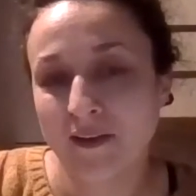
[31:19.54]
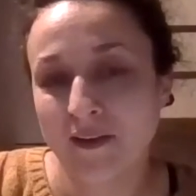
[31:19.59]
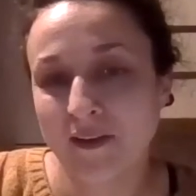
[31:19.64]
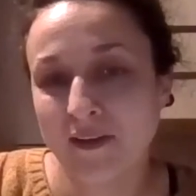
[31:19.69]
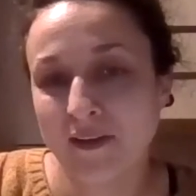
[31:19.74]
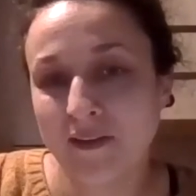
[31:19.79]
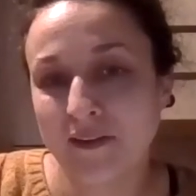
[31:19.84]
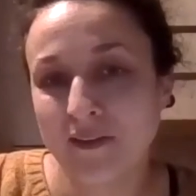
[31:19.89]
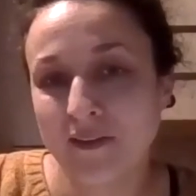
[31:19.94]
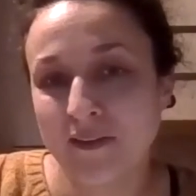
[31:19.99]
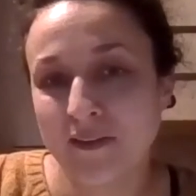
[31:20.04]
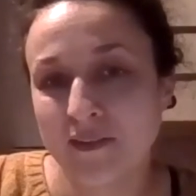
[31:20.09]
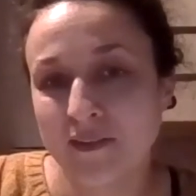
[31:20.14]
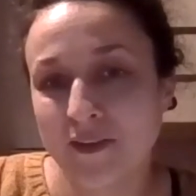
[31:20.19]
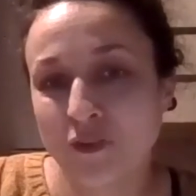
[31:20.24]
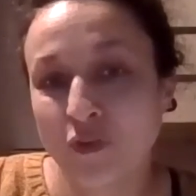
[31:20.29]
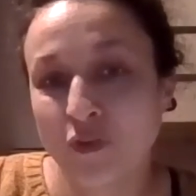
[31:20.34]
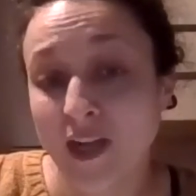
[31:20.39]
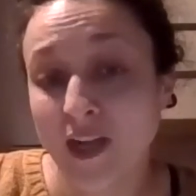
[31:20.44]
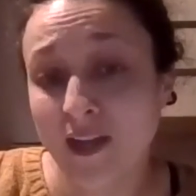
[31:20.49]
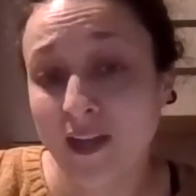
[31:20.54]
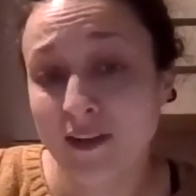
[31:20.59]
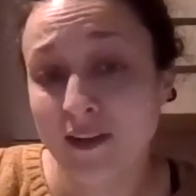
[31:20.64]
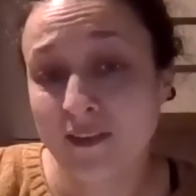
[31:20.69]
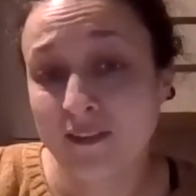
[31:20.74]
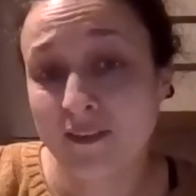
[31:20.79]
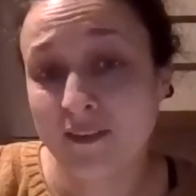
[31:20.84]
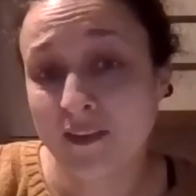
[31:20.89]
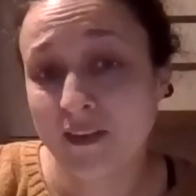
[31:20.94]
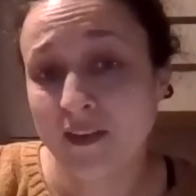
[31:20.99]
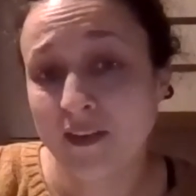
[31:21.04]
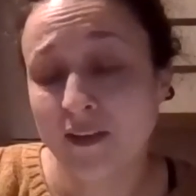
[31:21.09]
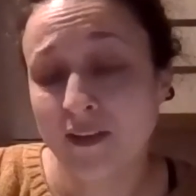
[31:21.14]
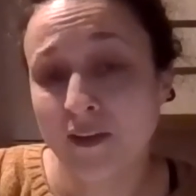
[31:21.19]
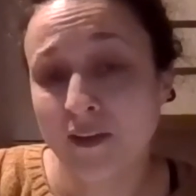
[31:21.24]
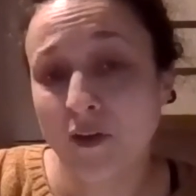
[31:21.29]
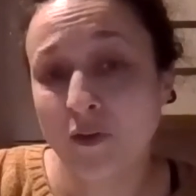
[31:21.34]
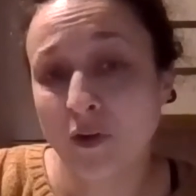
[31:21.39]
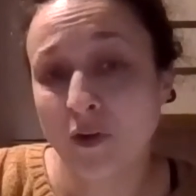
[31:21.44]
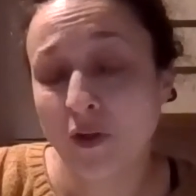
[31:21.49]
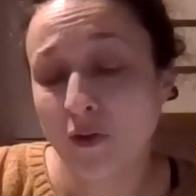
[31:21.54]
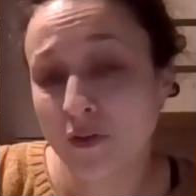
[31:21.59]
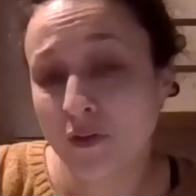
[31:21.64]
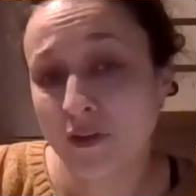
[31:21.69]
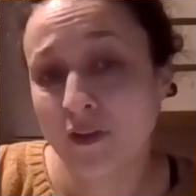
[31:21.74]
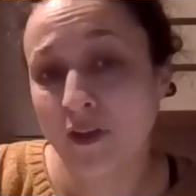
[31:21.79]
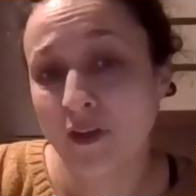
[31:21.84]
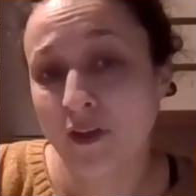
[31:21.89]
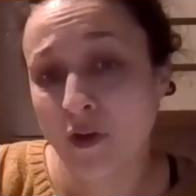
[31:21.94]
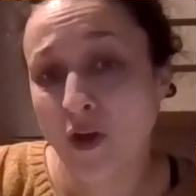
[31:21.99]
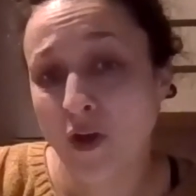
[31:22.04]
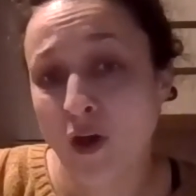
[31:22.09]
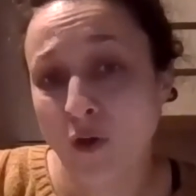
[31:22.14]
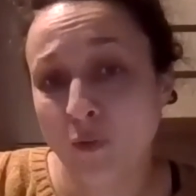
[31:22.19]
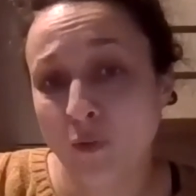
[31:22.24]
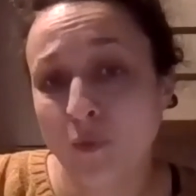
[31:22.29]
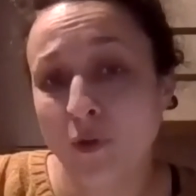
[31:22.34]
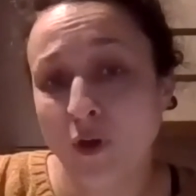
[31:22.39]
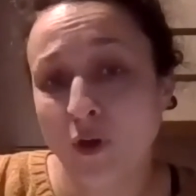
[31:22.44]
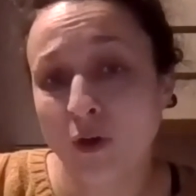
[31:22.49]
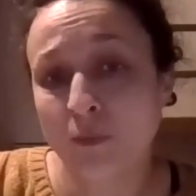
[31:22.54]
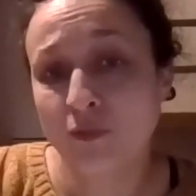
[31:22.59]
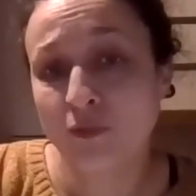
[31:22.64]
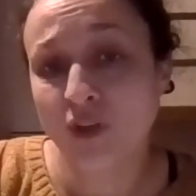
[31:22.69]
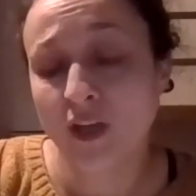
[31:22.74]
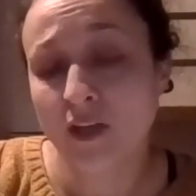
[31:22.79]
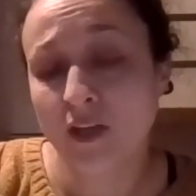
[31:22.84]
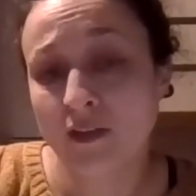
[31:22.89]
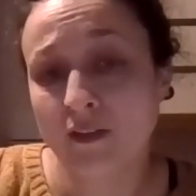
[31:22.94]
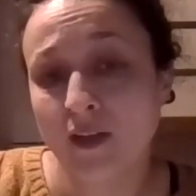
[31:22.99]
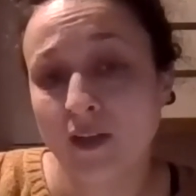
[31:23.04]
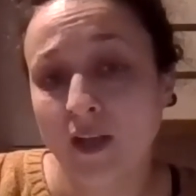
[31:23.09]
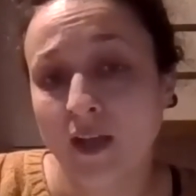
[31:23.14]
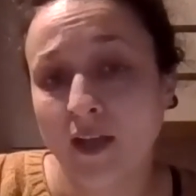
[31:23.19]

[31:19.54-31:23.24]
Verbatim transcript: uh, in reality on, on, a, on a whole object